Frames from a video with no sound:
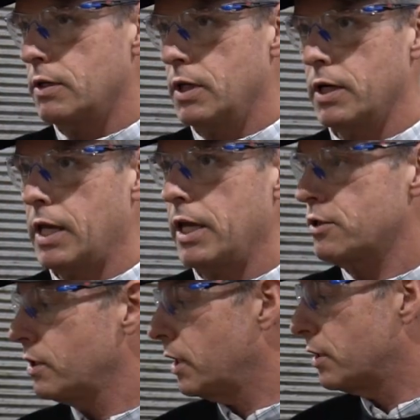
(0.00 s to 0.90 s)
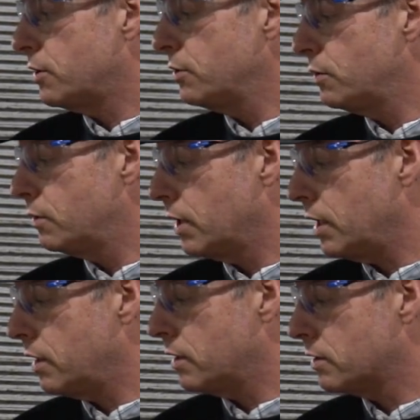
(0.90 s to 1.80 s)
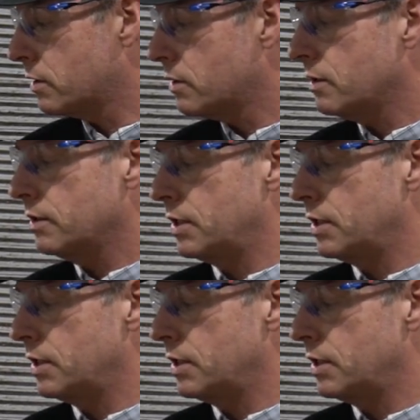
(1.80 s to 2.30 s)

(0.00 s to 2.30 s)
occasionally too is